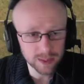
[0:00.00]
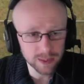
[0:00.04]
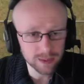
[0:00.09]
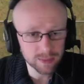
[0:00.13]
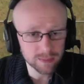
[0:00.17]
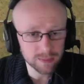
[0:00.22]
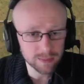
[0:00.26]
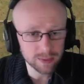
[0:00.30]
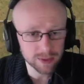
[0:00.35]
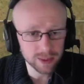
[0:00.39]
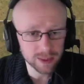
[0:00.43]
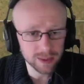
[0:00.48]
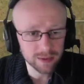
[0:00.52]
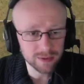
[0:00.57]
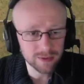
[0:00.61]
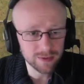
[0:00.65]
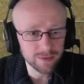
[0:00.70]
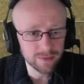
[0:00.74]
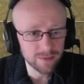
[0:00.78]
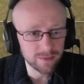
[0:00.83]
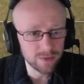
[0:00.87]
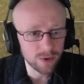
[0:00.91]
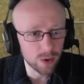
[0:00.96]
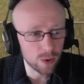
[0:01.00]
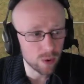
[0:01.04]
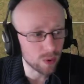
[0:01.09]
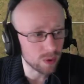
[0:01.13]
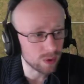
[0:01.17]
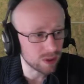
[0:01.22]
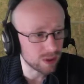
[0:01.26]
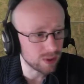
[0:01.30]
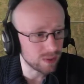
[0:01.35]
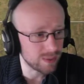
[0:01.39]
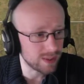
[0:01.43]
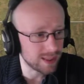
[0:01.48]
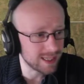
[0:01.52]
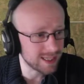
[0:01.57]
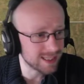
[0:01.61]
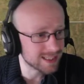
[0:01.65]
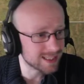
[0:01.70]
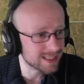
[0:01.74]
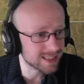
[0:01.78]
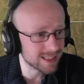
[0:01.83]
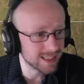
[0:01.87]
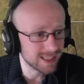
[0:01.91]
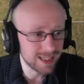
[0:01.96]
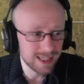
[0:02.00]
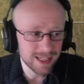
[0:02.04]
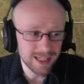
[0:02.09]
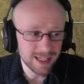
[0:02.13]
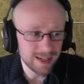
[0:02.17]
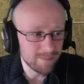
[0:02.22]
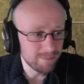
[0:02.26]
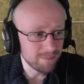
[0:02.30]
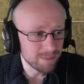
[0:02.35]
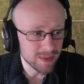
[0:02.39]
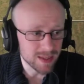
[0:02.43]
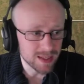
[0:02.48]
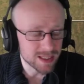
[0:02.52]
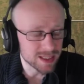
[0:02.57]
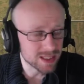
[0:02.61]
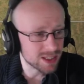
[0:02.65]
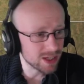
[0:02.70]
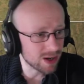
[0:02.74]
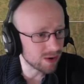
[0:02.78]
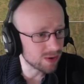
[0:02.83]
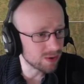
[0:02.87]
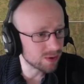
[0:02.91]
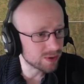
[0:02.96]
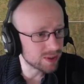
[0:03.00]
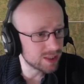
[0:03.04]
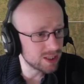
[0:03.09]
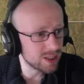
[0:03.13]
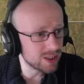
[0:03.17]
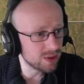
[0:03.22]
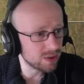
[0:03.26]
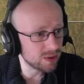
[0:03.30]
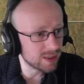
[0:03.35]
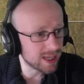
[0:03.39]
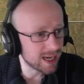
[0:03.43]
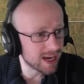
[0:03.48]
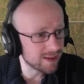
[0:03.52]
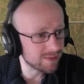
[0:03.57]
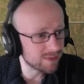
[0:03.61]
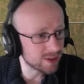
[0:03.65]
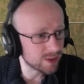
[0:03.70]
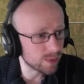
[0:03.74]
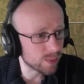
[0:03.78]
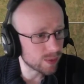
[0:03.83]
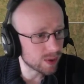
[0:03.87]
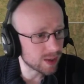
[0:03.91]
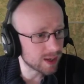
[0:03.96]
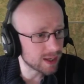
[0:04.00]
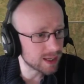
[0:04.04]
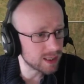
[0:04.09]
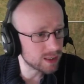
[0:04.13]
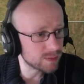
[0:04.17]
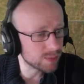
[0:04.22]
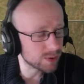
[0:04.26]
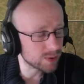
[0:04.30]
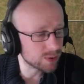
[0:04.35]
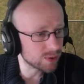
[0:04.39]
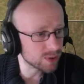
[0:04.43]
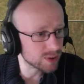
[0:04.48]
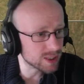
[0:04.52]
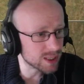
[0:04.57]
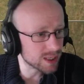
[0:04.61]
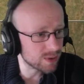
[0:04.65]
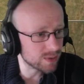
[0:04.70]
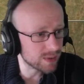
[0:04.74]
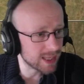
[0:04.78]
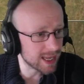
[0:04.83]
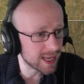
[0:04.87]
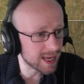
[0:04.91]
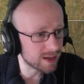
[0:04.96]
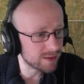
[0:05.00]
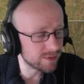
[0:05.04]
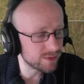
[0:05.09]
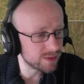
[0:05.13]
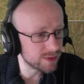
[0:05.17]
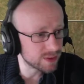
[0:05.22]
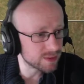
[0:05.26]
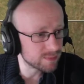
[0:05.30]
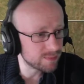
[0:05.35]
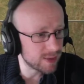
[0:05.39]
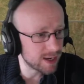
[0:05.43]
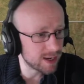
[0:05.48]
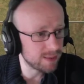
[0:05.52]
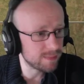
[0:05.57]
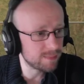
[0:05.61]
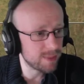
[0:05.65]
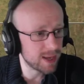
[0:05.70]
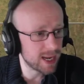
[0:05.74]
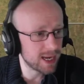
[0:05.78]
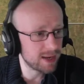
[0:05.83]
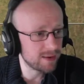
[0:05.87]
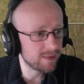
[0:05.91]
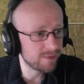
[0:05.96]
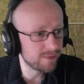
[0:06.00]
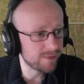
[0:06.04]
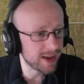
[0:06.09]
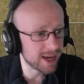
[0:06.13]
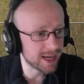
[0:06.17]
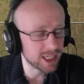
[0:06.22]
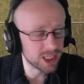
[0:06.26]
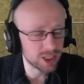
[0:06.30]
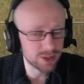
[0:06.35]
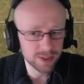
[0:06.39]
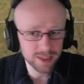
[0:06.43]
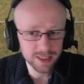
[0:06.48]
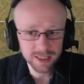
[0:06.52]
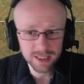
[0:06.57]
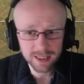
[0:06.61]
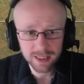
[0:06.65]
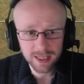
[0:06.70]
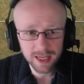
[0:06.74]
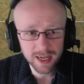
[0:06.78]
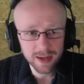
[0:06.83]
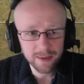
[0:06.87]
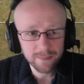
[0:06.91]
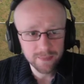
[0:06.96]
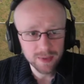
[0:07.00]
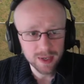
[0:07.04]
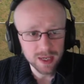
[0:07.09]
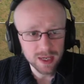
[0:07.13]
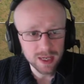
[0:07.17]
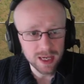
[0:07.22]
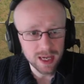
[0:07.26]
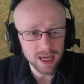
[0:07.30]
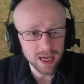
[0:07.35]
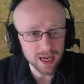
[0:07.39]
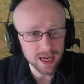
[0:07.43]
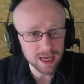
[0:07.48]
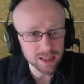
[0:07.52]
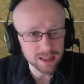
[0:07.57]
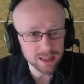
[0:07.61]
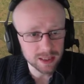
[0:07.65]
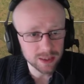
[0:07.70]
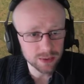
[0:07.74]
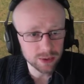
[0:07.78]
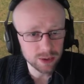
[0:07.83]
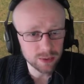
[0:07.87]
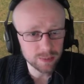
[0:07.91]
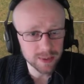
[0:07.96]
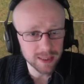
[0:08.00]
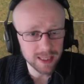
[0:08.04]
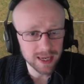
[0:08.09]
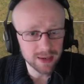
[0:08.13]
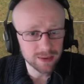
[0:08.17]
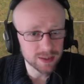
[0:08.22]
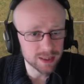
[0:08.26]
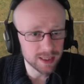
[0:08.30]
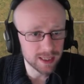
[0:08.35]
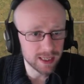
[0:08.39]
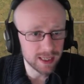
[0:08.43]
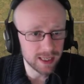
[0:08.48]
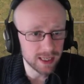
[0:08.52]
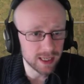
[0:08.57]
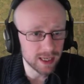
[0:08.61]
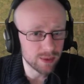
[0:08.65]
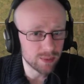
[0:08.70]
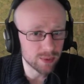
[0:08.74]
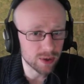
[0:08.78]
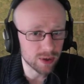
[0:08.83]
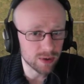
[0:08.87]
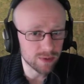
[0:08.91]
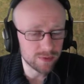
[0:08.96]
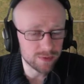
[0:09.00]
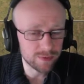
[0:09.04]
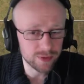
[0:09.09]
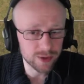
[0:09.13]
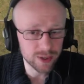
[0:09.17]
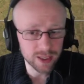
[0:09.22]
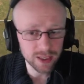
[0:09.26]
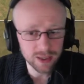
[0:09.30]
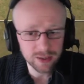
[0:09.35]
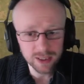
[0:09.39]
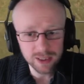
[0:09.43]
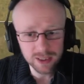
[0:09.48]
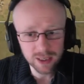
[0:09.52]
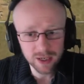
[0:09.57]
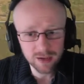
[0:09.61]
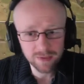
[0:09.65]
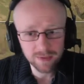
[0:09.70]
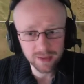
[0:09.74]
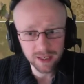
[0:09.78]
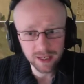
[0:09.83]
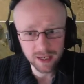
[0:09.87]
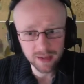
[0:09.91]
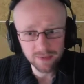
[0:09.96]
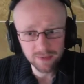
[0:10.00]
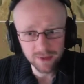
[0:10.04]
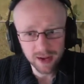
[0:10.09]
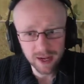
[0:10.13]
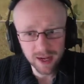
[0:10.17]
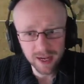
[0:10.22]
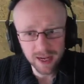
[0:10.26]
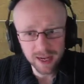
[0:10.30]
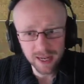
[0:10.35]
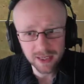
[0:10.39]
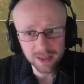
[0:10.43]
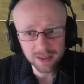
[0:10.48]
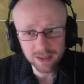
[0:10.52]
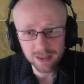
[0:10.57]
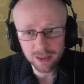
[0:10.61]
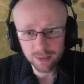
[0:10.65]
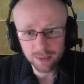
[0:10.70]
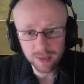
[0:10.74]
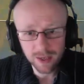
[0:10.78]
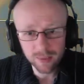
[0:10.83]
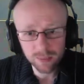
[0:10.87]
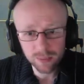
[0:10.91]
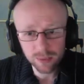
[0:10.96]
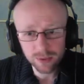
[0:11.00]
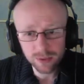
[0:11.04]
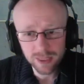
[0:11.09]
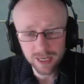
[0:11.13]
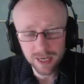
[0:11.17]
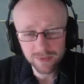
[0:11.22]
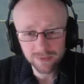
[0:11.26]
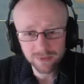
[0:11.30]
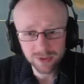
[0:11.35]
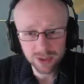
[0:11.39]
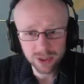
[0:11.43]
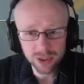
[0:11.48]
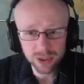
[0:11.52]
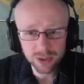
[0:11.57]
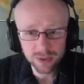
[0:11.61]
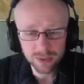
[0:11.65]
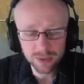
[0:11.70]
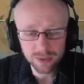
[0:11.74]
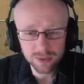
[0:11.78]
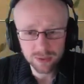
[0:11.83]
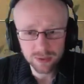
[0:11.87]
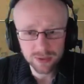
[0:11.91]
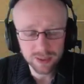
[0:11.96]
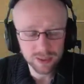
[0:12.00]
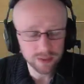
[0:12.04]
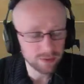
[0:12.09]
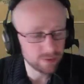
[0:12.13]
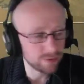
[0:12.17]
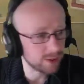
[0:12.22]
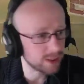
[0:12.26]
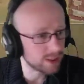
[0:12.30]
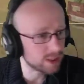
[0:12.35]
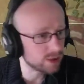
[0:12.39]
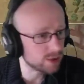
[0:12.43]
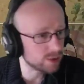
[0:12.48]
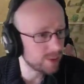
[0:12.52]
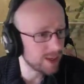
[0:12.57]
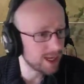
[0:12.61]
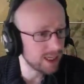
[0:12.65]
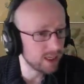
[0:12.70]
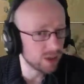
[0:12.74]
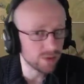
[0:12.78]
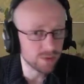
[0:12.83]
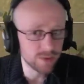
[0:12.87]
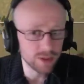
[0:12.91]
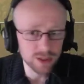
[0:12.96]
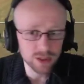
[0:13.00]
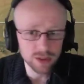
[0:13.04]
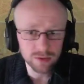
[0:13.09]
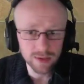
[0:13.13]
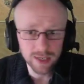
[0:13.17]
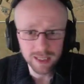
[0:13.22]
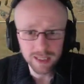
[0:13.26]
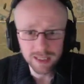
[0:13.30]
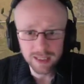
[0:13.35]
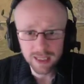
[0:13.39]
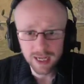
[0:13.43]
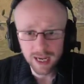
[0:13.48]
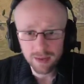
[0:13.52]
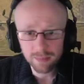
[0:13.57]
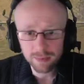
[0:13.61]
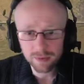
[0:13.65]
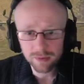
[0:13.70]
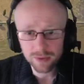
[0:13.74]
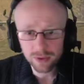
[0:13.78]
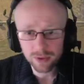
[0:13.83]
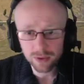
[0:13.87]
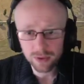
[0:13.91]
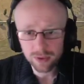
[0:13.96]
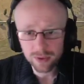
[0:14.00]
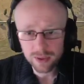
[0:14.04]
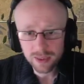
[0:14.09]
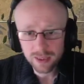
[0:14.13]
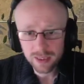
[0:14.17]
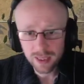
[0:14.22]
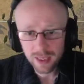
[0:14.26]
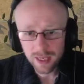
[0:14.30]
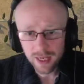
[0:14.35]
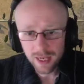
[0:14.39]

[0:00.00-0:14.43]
can bring 4 units. It's not looking good cavalry wise, but also the elephants may pay a factor into that. So coming down to here, we've got 3 units. So I think if I had to, I would have to choose the 3. So depending on the terrain type, of course,